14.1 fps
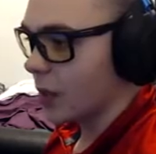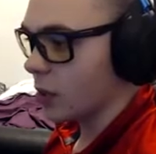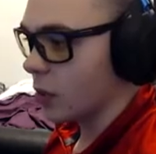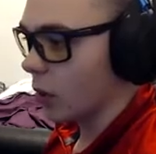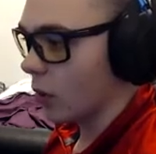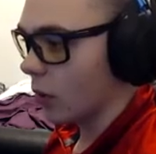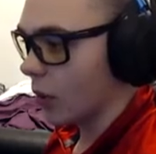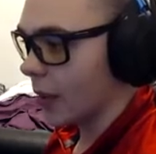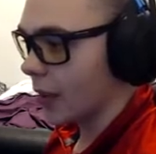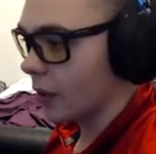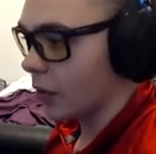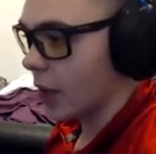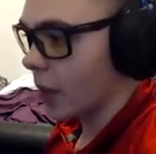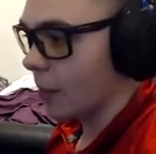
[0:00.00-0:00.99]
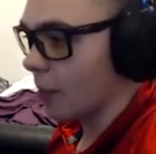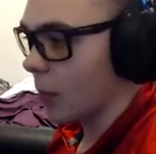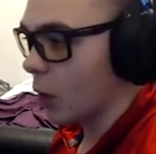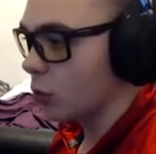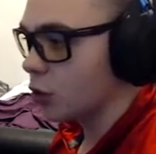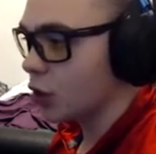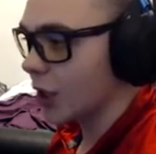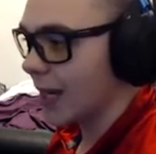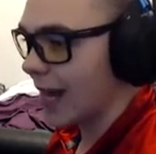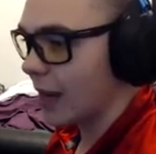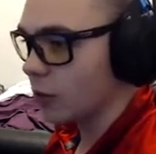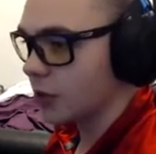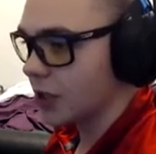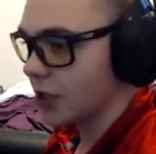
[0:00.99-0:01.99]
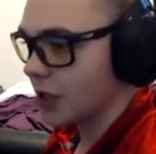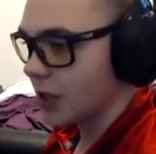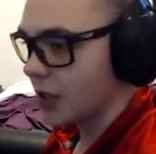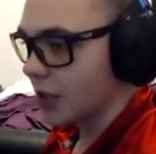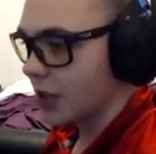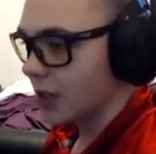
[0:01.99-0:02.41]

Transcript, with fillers: and goal here. They're going to motion out,